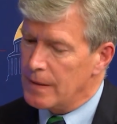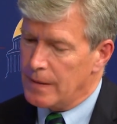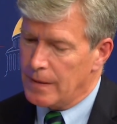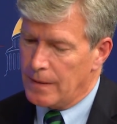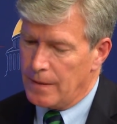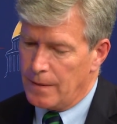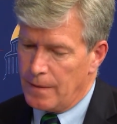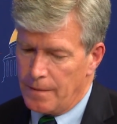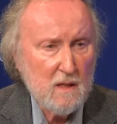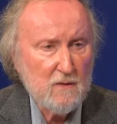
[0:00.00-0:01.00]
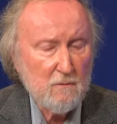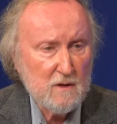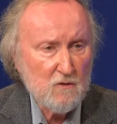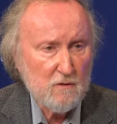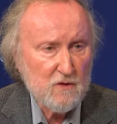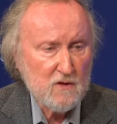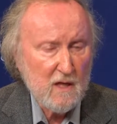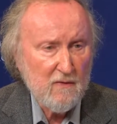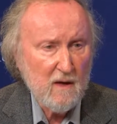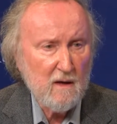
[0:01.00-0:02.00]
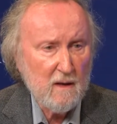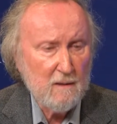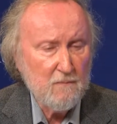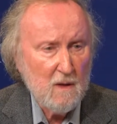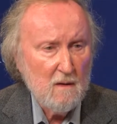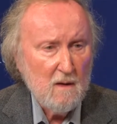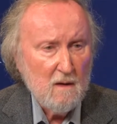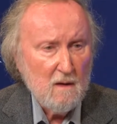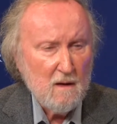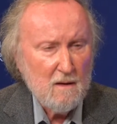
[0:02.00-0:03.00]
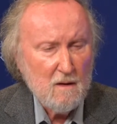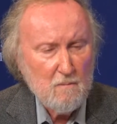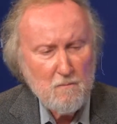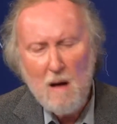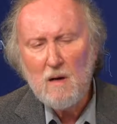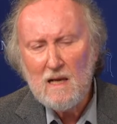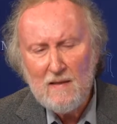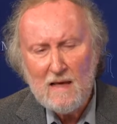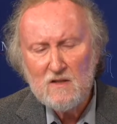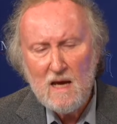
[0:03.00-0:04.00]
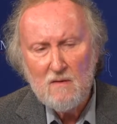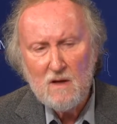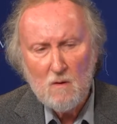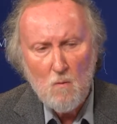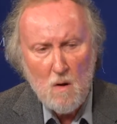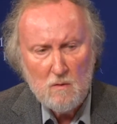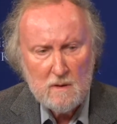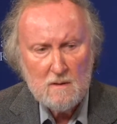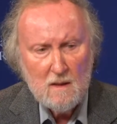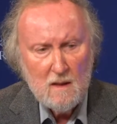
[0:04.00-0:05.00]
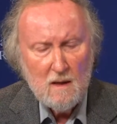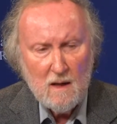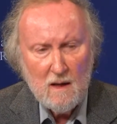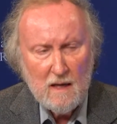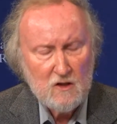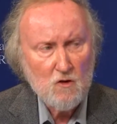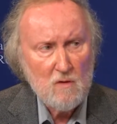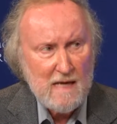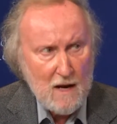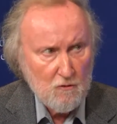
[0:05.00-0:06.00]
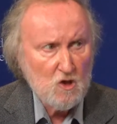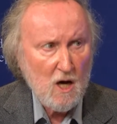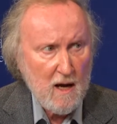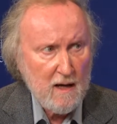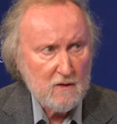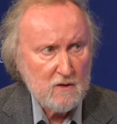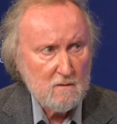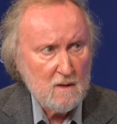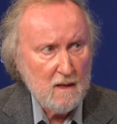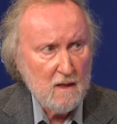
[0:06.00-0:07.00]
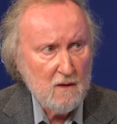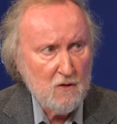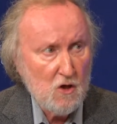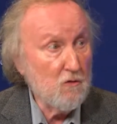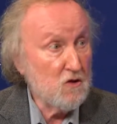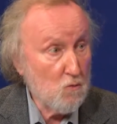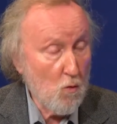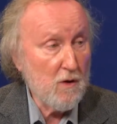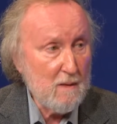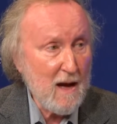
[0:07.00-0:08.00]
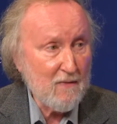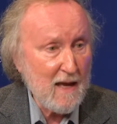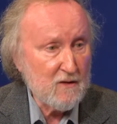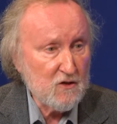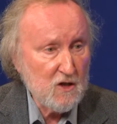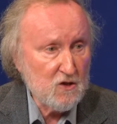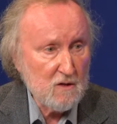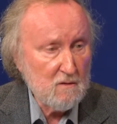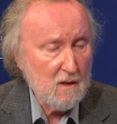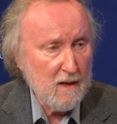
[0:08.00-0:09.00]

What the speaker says: I think it will deplete their resources. I think publicly they say that it won't. It certainly energized the unions, worried about that decision,